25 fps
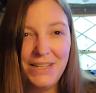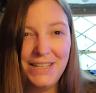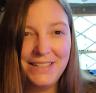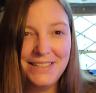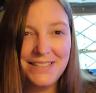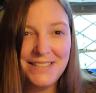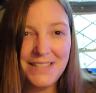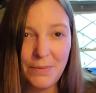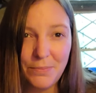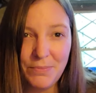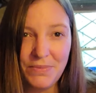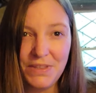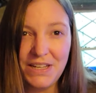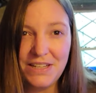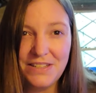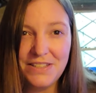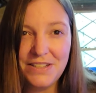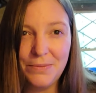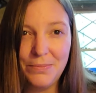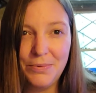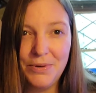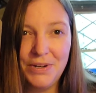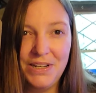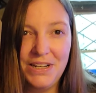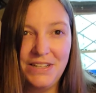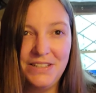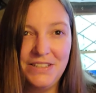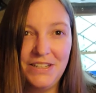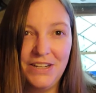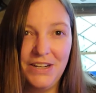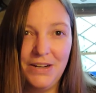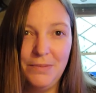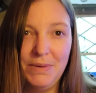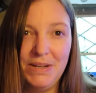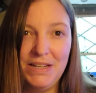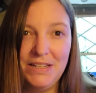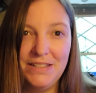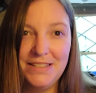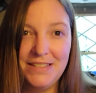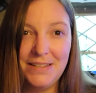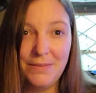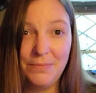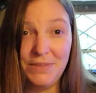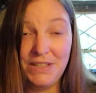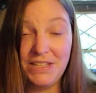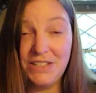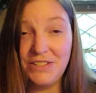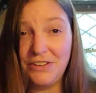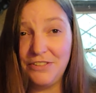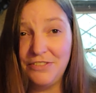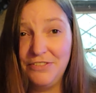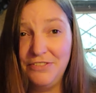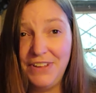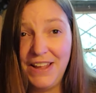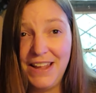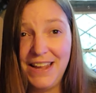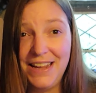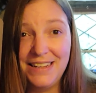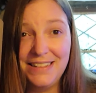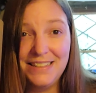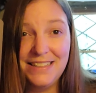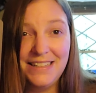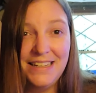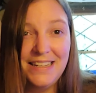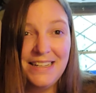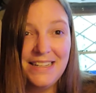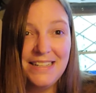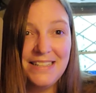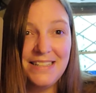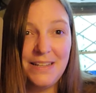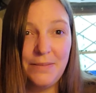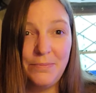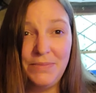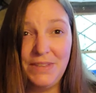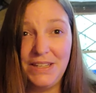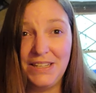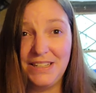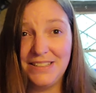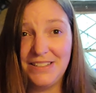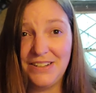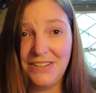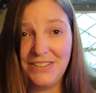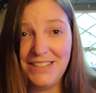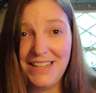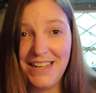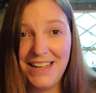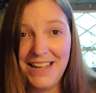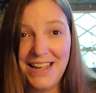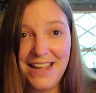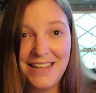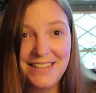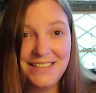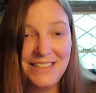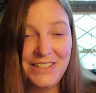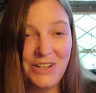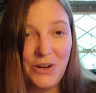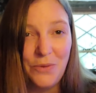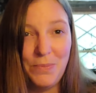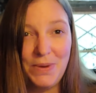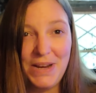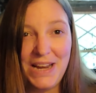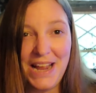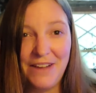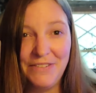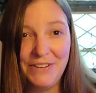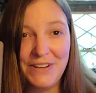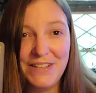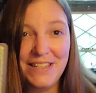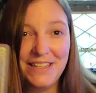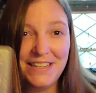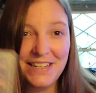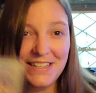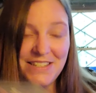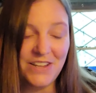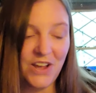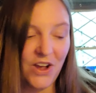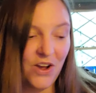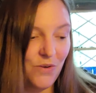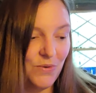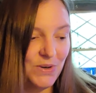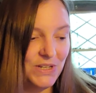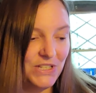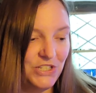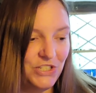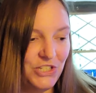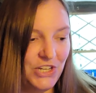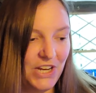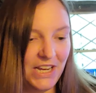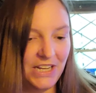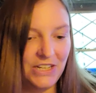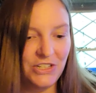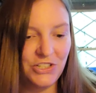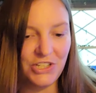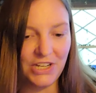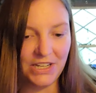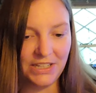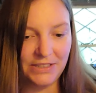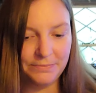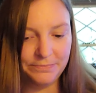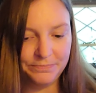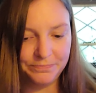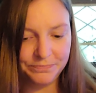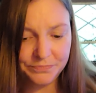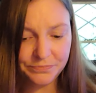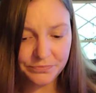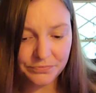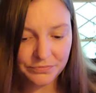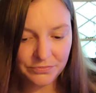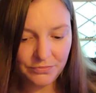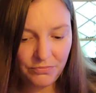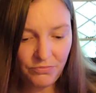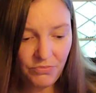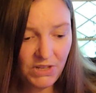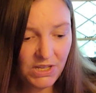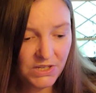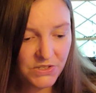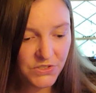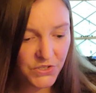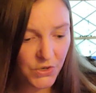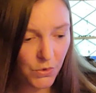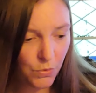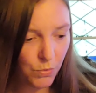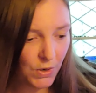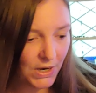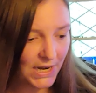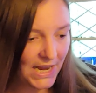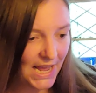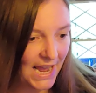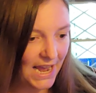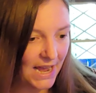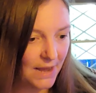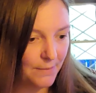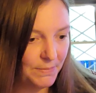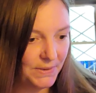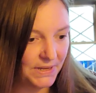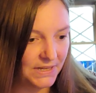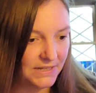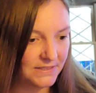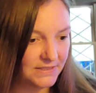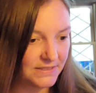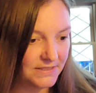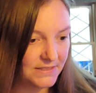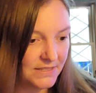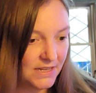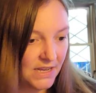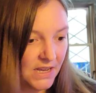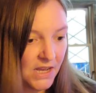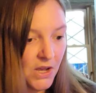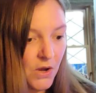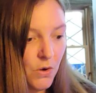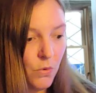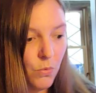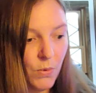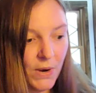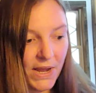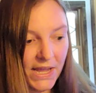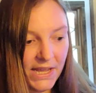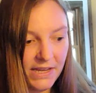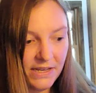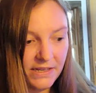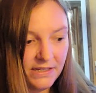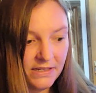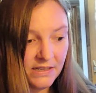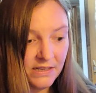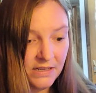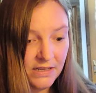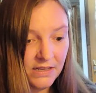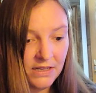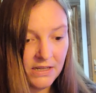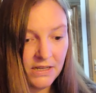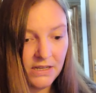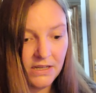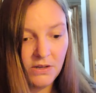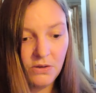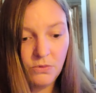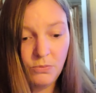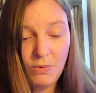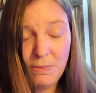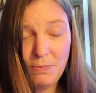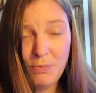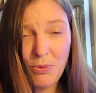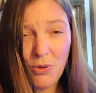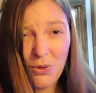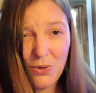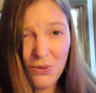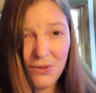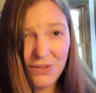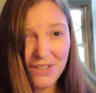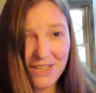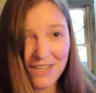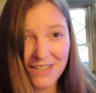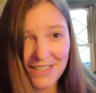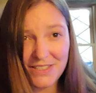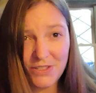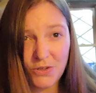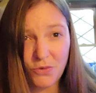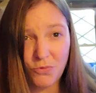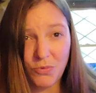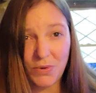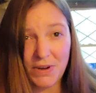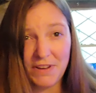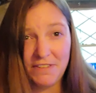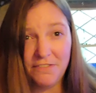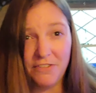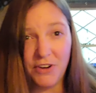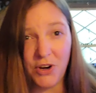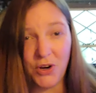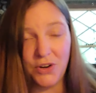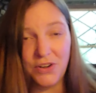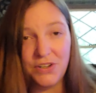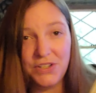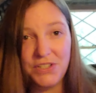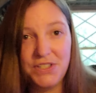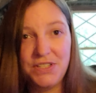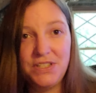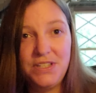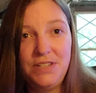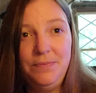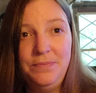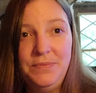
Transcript: some things are predetermined, some things are fate, some things are not, but everything is always changing. So what happens when we pull this reversed?